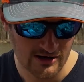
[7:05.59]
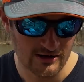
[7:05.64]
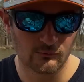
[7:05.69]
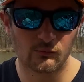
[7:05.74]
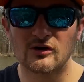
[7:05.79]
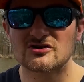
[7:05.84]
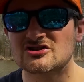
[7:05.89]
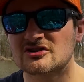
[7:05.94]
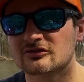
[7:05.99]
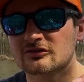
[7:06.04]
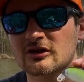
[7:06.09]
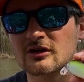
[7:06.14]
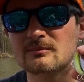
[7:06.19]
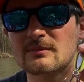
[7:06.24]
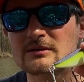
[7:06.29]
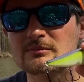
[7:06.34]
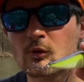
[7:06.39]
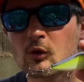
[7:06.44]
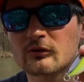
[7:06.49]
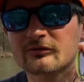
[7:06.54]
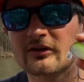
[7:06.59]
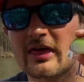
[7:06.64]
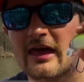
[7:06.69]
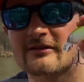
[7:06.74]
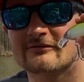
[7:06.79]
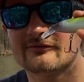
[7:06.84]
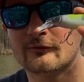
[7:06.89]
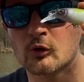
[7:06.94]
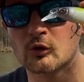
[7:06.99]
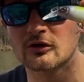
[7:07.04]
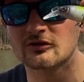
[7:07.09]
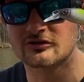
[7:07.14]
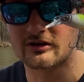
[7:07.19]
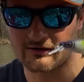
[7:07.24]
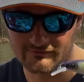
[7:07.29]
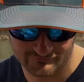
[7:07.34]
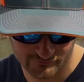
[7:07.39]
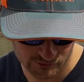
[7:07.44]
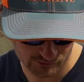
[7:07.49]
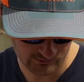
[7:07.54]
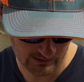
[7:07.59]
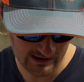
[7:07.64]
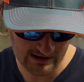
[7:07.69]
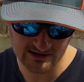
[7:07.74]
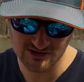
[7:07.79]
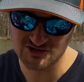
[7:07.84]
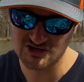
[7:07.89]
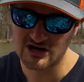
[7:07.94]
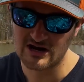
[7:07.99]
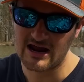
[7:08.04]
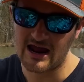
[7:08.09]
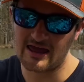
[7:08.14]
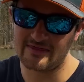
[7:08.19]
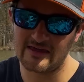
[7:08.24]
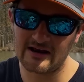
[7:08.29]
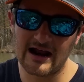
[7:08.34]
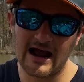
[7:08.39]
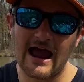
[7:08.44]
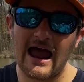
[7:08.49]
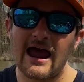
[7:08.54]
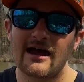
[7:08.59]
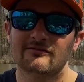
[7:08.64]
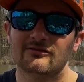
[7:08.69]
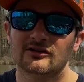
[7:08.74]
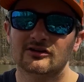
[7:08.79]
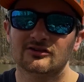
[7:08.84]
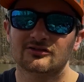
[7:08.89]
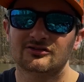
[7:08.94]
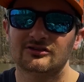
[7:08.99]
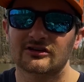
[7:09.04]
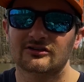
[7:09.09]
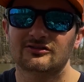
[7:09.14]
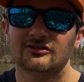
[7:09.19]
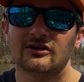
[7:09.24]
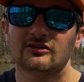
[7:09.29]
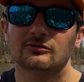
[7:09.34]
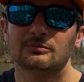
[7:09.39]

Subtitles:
which is gonna be more for that 4 to 7 foot range, and then I have the Six Sense